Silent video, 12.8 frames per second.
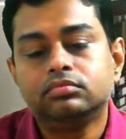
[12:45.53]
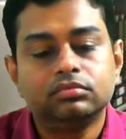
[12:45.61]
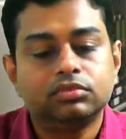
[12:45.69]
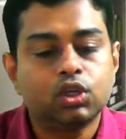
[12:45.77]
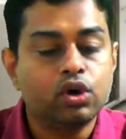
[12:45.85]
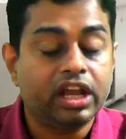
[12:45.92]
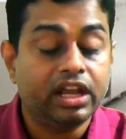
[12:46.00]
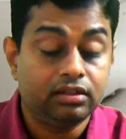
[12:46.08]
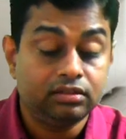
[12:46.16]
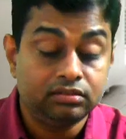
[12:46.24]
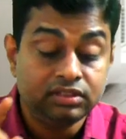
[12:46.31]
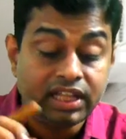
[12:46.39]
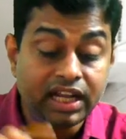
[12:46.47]
Okay,
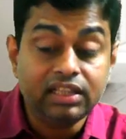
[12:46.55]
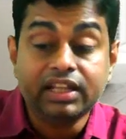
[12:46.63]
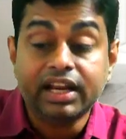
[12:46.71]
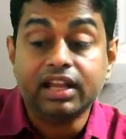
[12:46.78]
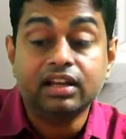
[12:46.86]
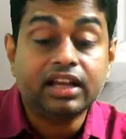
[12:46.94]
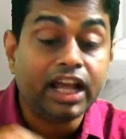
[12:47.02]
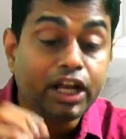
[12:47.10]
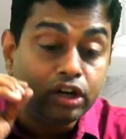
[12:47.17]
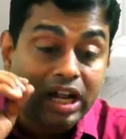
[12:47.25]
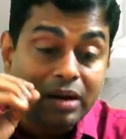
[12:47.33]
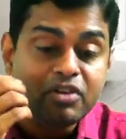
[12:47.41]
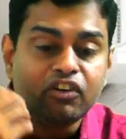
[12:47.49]
then 3. Can you
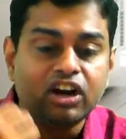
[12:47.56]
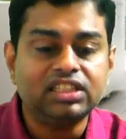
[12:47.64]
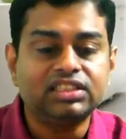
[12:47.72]
tell me what is